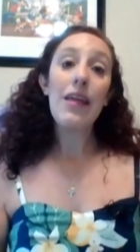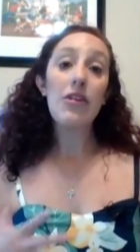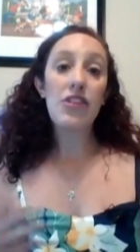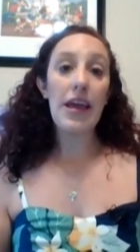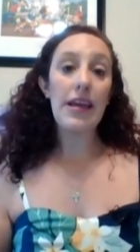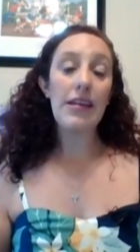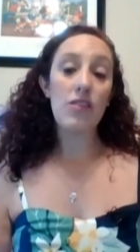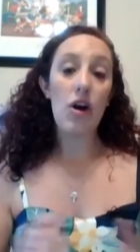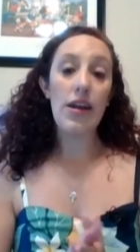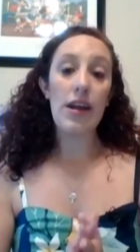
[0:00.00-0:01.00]
their take
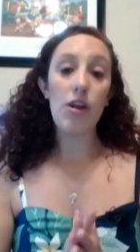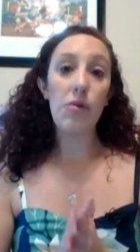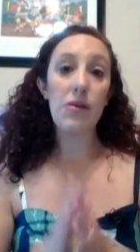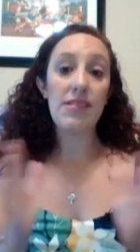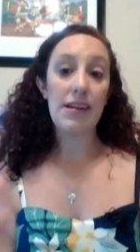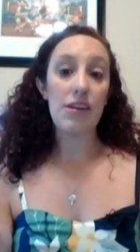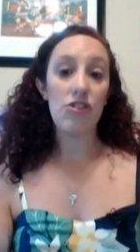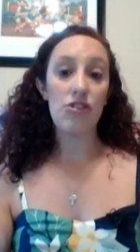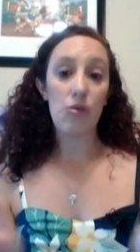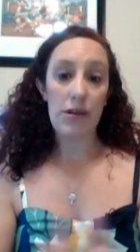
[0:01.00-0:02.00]
is on a new
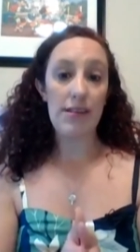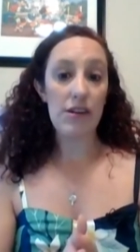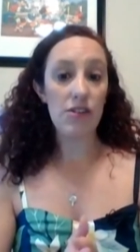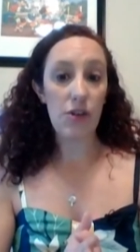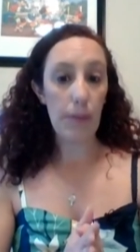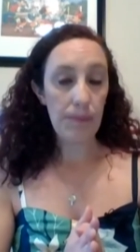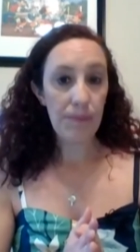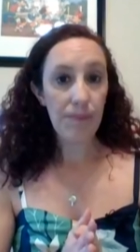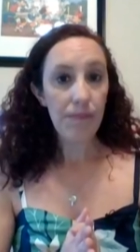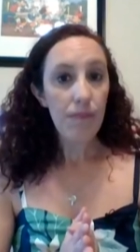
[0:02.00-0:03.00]
signature choice here. So
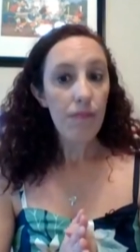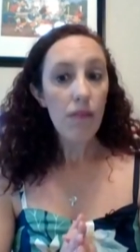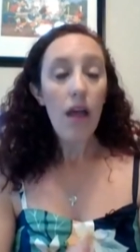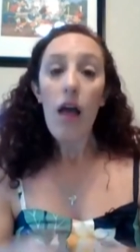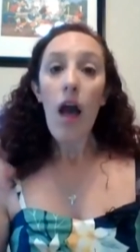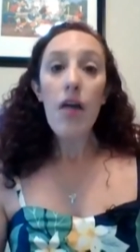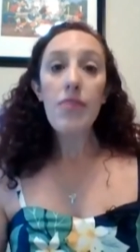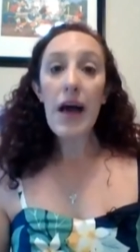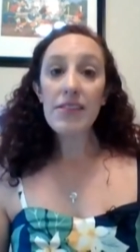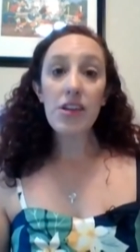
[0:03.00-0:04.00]

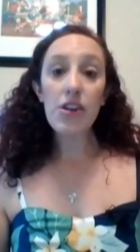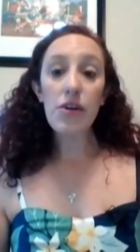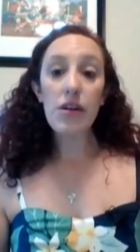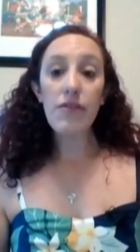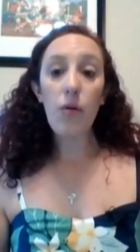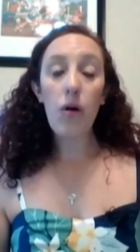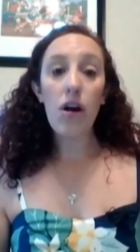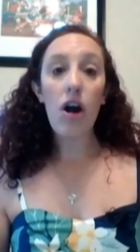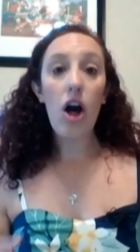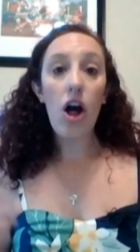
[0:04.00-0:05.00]
that's going to do it
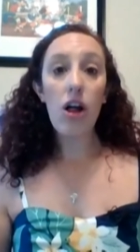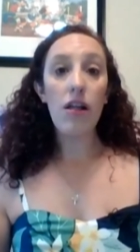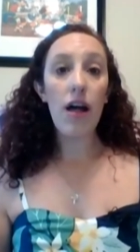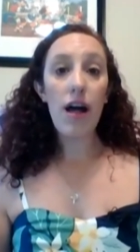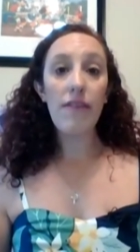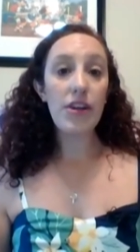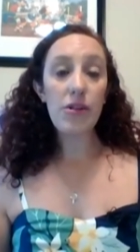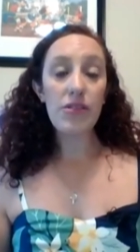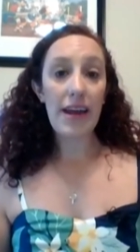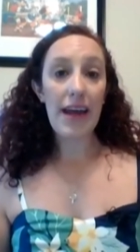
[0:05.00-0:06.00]
for all of the
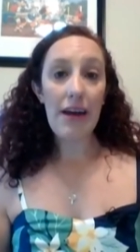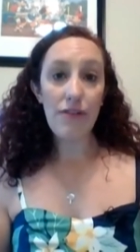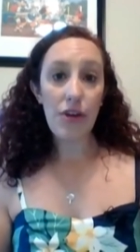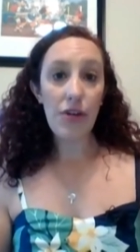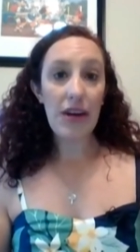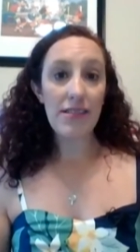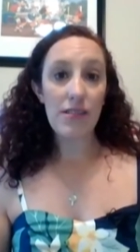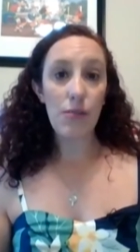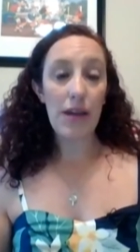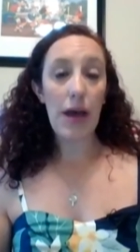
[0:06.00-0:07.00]
news that I have for you guys
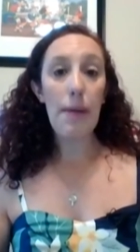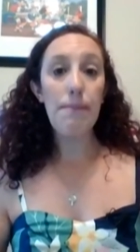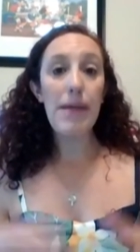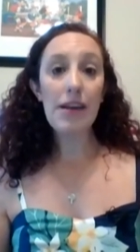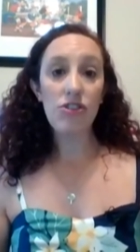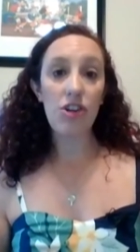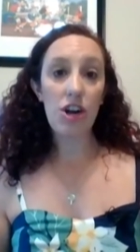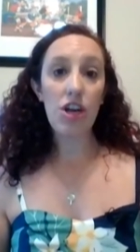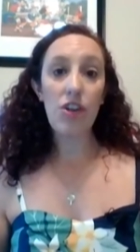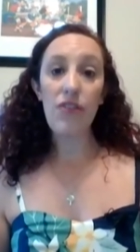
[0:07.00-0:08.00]
this week. Make
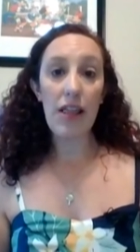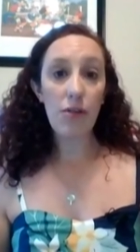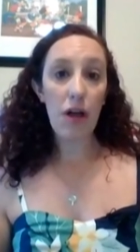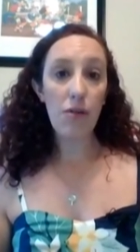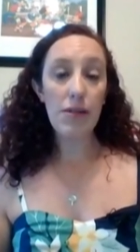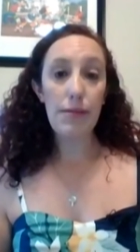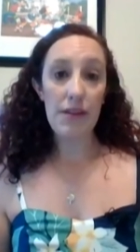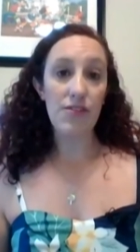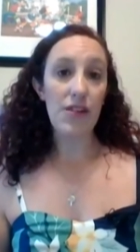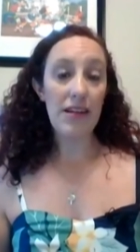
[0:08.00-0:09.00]
sure you follow along with
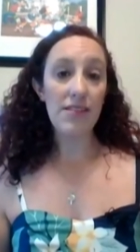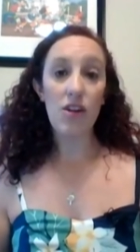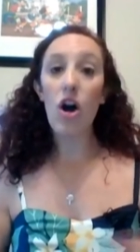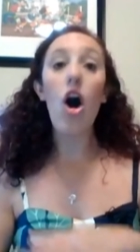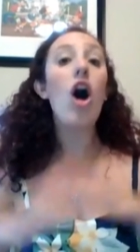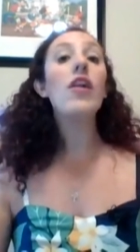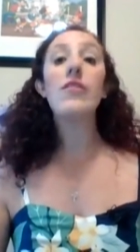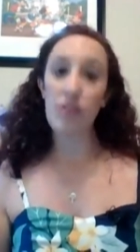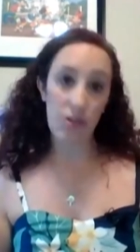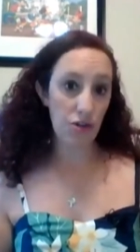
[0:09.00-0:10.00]
Mouse for Less on
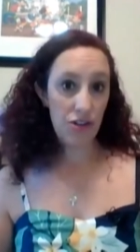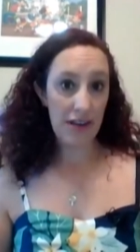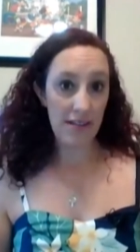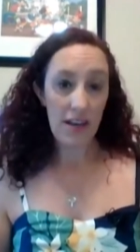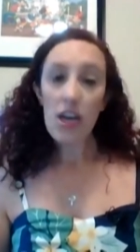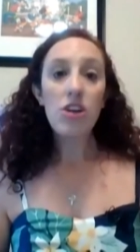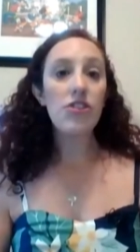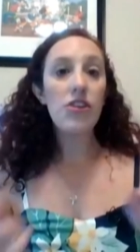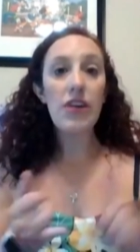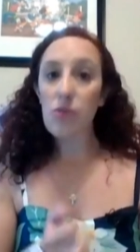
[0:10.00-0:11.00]
all of our social sites.
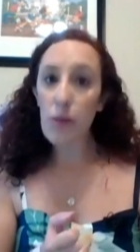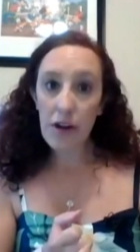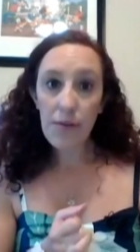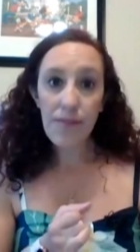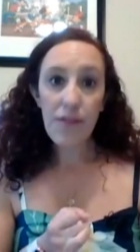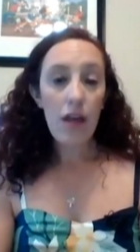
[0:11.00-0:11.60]
So you've got Twitter,